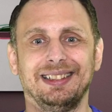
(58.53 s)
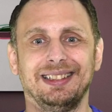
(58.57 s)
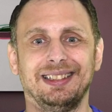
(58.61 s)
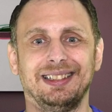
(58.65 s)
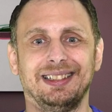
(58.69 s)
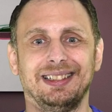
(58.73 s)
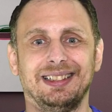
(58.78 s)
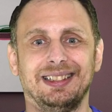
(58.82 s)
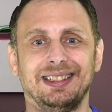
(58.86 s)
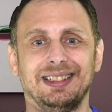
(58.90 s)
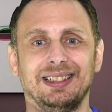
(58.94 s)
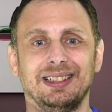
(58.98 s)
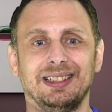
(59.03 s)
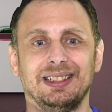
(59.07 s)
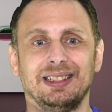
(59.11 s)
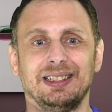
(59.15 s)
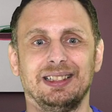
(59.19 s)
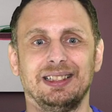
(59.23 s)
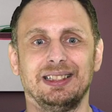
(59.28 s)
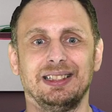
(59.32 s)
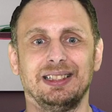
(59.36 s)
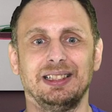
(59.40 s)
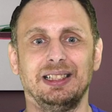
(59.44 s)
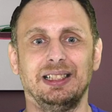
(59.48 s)

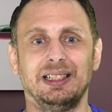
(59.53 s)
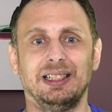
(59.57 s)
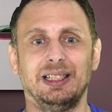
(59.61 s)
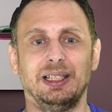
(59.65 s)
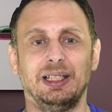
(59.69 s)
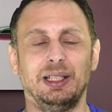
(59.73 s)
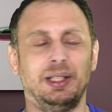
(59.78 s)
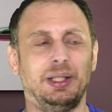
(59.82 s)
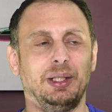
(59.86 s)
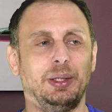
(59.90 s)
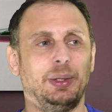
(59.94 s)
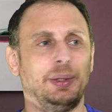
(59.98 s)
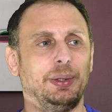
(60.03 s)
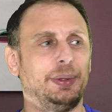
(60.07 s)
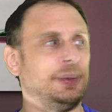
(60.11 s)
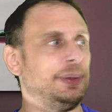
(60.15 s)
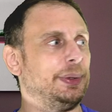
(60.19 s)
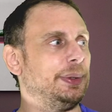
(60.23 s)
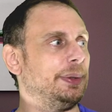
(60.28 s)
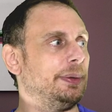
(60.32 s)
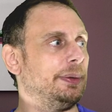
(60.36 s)
(no one is talking)